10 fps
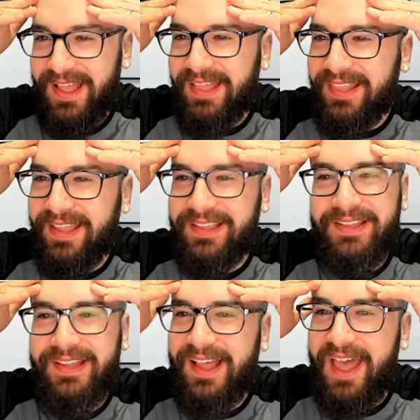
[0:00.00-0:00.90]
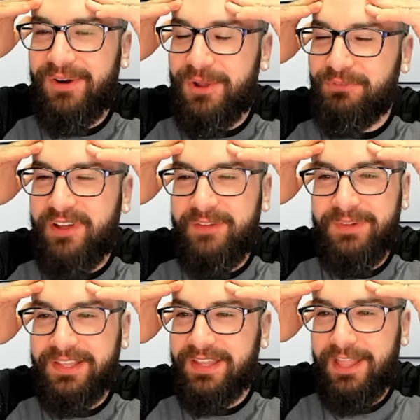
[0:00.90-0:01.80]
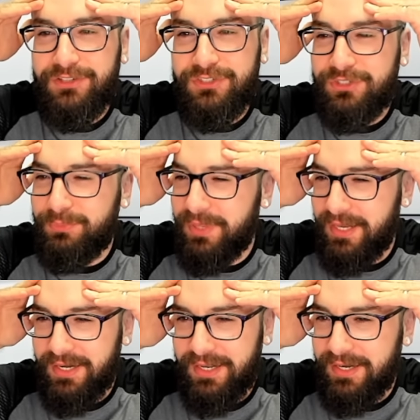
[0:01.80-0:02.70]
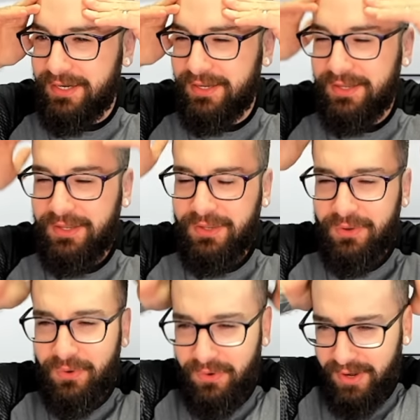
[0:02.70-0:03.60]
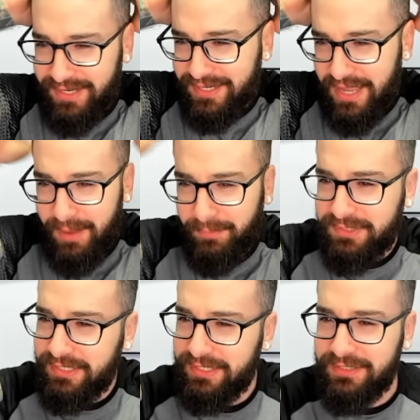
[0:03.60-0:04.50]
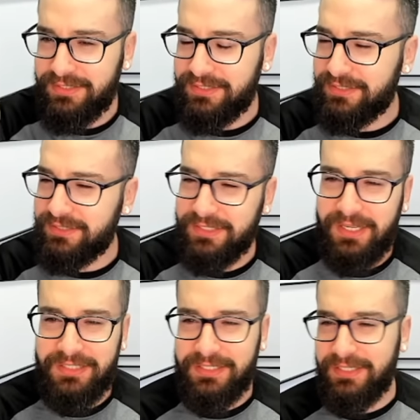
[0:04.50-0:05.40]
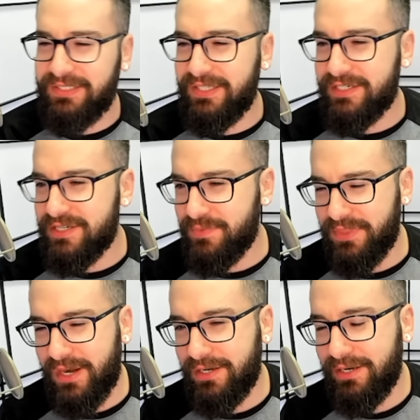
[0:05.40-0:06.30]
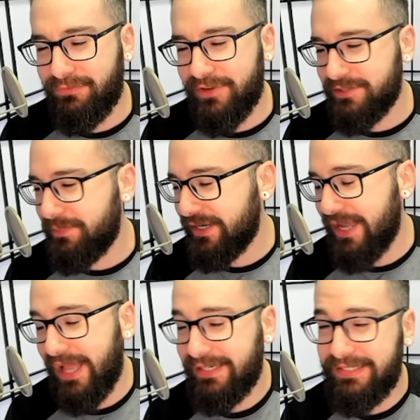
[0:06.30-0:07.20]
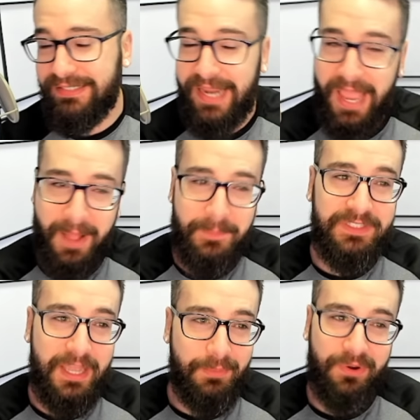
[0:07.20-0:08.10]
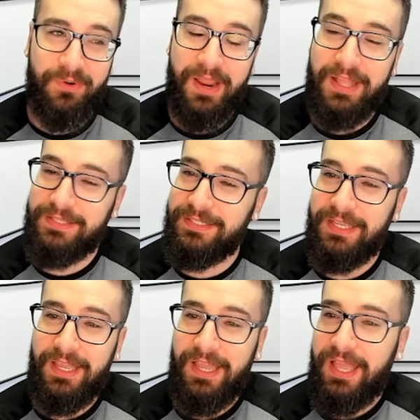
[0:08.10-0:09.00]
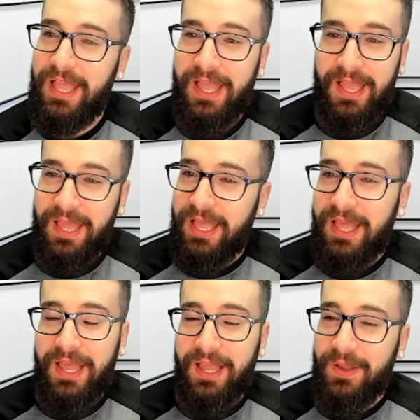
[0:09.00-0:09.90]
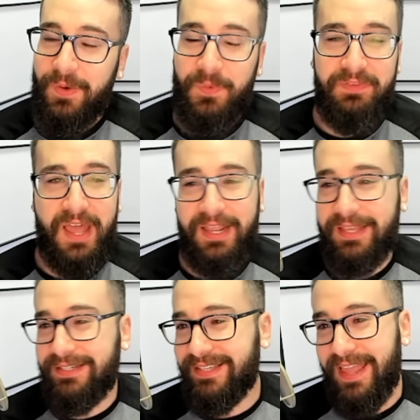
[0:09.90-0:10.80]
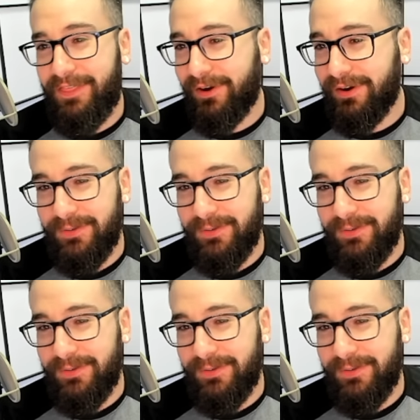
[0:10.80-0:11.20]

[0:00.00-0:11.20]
I don't know if I'm looking at stupidity or incompetence. It's a distinction without a difference. But goddamn, Democrats, we've got to get it together.